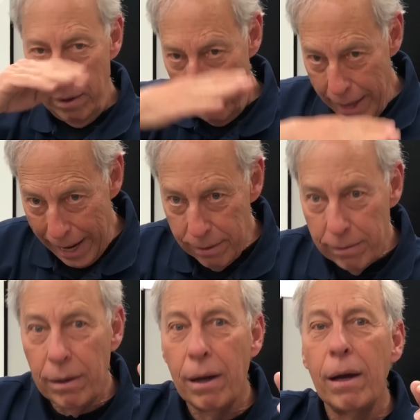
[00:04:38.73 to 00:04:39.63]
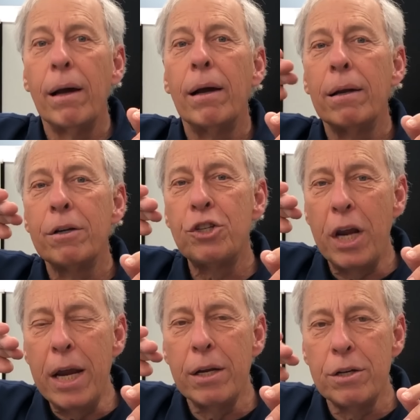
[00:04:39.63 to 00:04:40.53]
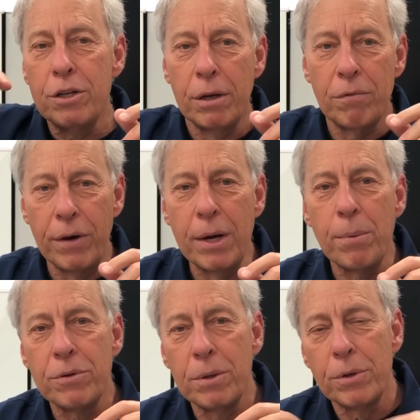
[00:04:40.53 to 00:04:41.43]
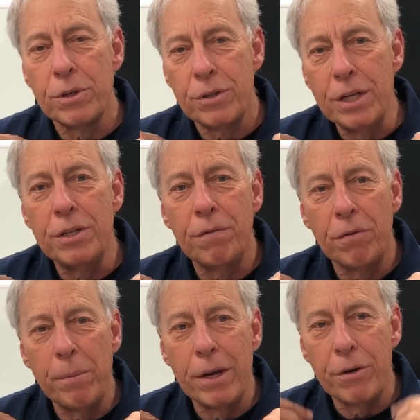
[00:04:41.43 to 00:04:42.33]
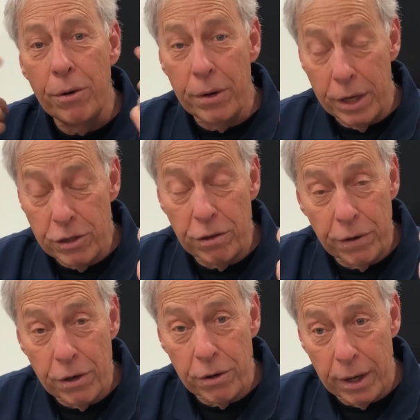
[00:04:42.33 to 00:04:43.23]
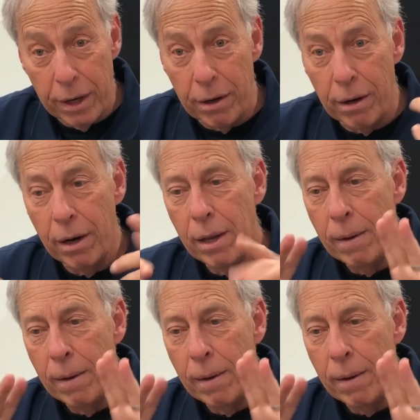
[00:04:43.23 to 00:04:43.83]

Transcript: that change in frequency, which is easy for me to do and easy for you to hear,